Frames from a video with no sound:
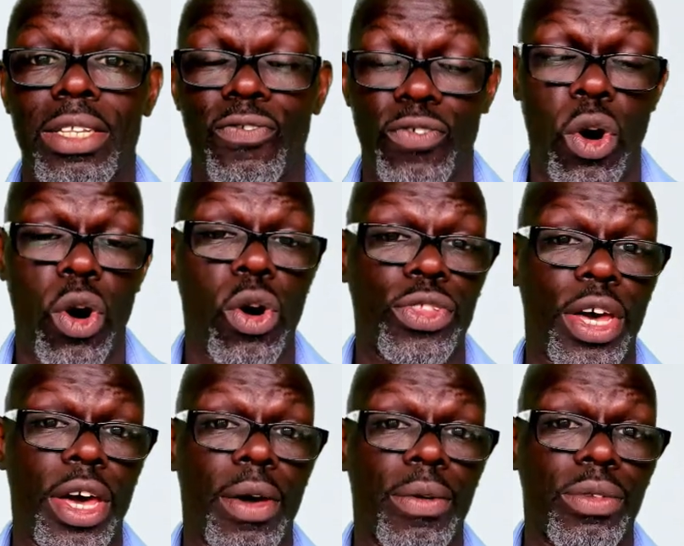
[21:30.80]
the
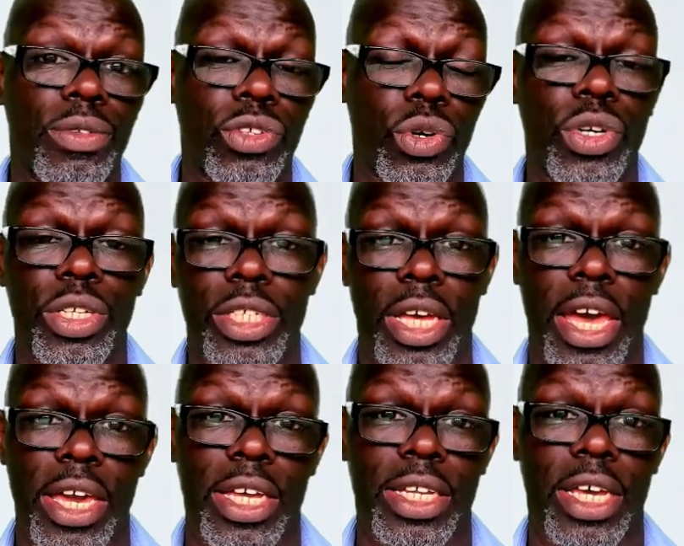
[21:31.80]
father took her to
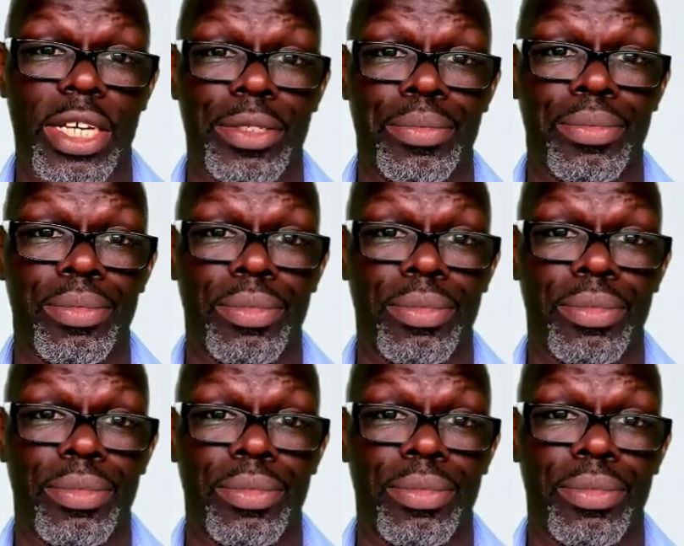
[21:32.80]
A&E.